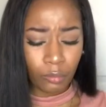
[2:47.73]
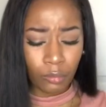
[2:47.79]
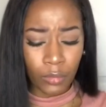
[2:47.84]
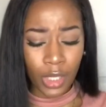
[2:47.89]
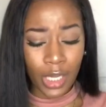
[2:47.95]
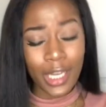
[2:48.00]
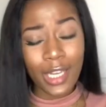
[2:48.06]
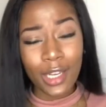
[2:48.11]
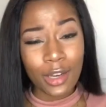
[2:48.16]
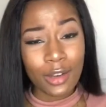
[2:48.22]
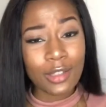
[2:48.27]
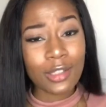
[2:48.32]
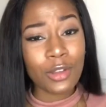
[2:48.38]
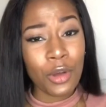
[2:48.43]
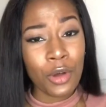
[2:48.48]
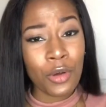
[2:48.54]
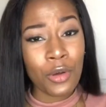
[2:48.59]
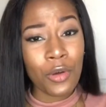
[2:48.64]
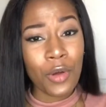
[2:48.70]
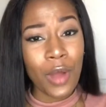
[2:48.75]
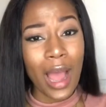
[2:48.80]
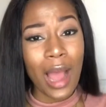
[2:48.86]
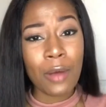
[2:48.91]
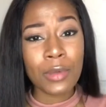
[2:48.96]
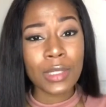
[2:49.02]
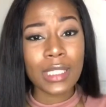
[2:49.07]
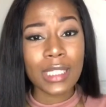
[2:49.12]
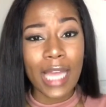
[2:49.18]
8 years old. I
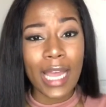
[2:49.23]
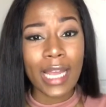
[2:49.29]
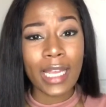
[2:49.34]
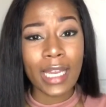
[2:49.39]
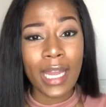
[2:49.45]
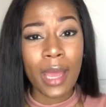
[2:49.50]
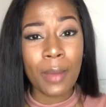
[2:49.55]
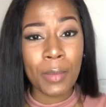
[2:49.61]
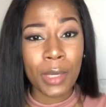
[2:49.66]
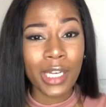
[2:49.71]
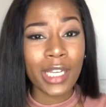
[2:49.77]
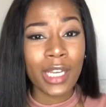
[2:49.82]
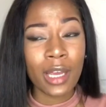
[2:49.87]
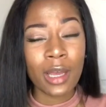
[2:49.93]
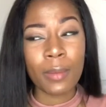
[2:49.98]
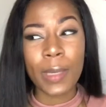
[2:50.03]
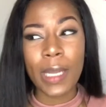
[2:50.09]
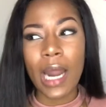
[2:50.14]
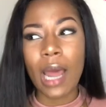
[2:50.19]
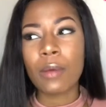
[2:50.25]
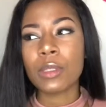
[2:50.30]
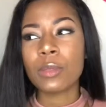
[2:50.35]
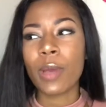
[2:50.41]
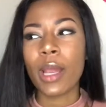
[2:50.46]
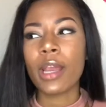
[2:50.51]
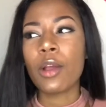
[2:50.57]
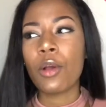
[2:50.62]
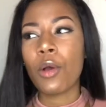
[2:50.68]
was stacking that money up, and I was
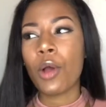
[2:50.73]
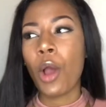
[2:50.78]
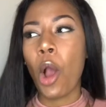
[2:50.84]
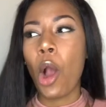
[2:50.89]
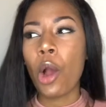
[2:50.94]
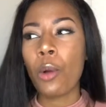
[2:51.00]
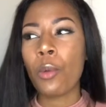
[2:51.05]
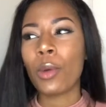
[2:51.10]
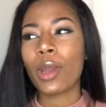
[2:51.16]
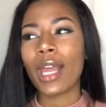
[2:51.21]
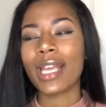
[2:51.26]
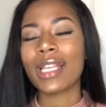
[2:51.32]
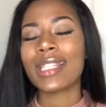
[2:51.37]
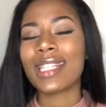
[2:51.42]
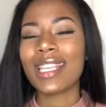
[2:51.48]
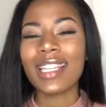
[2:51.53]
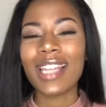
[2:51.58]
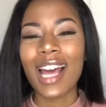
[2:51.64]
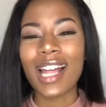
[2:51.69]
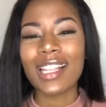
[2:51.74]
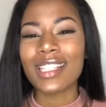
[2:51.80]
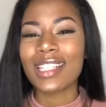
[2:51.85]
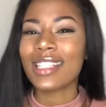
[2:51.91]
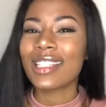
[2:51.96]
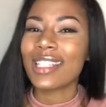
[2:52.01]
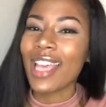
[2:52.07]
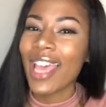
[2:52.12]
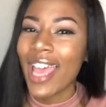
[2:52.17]
probably going home with like $10 a
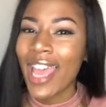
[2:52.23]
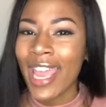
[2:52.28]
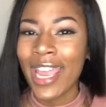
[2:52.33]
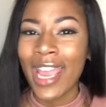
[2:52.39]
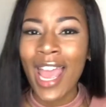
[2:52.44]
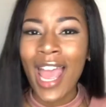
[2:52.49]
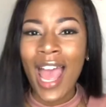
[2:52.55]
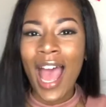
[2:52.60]
day.